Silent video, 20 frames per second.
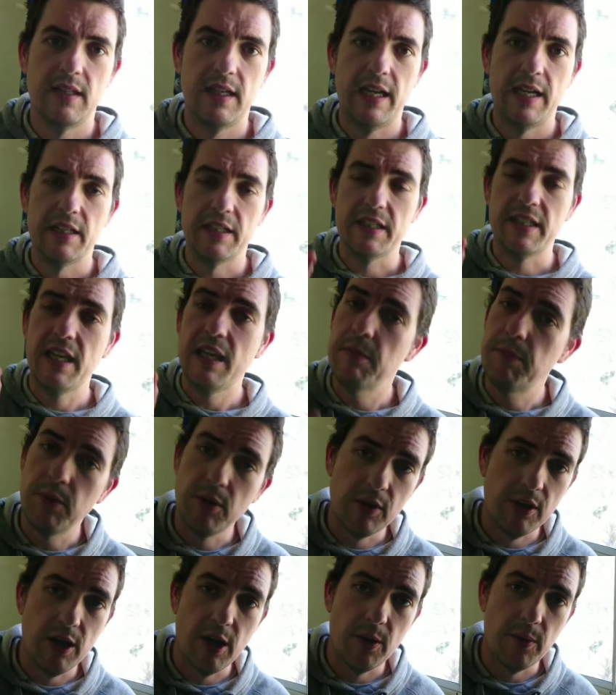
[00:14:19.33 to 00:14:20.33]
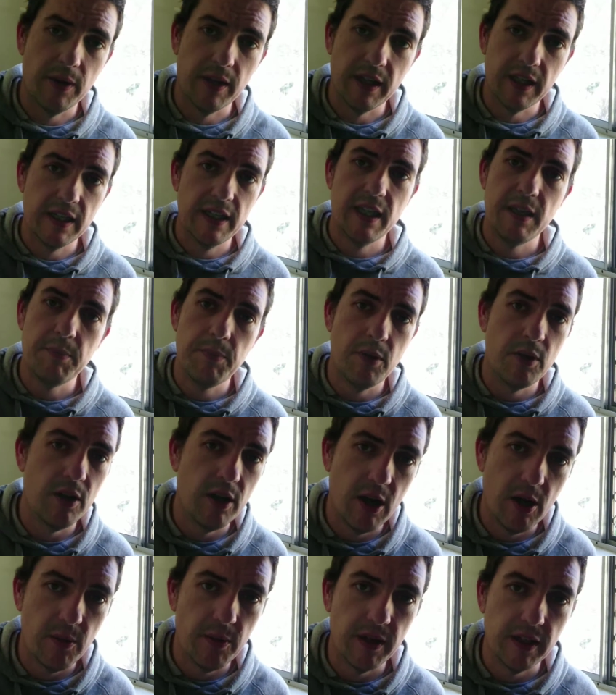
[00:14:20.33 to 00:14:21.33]
and keep on going and keep on
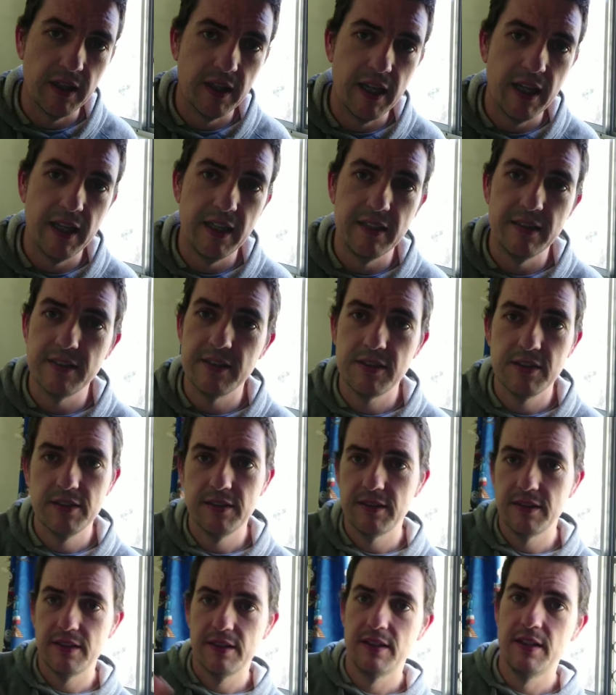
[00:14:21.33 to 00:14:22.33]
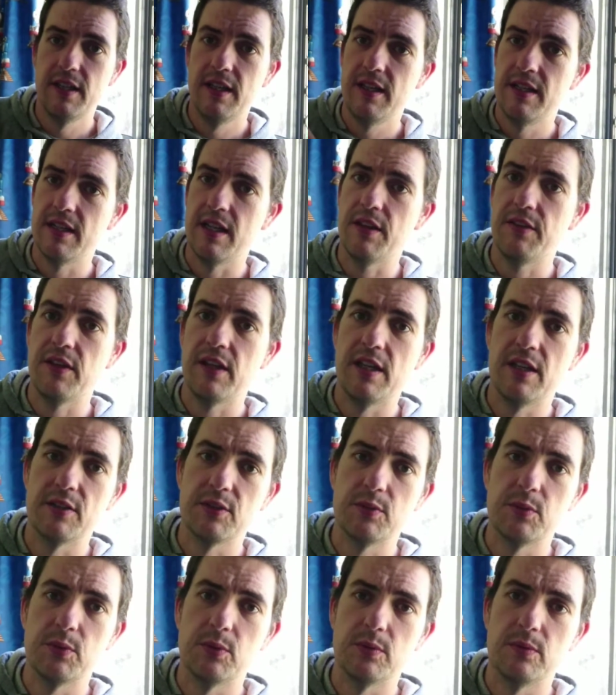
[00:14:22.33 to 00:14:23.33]
going, and nothing
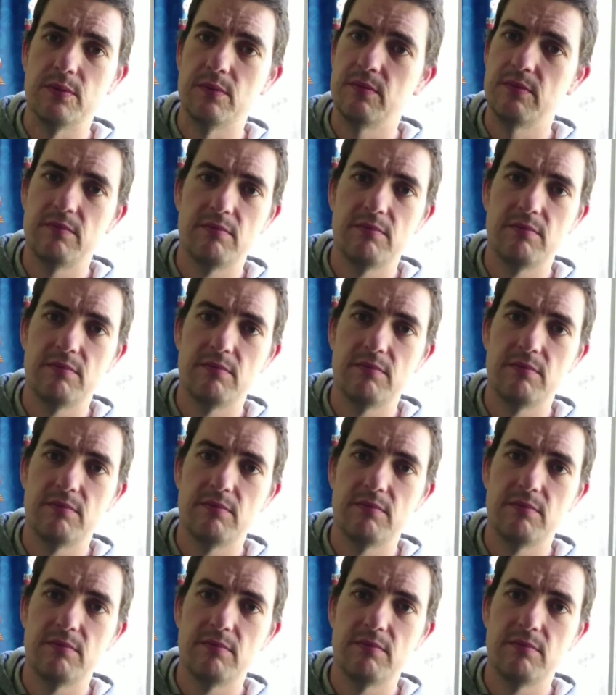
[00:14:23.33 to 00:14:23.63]
else is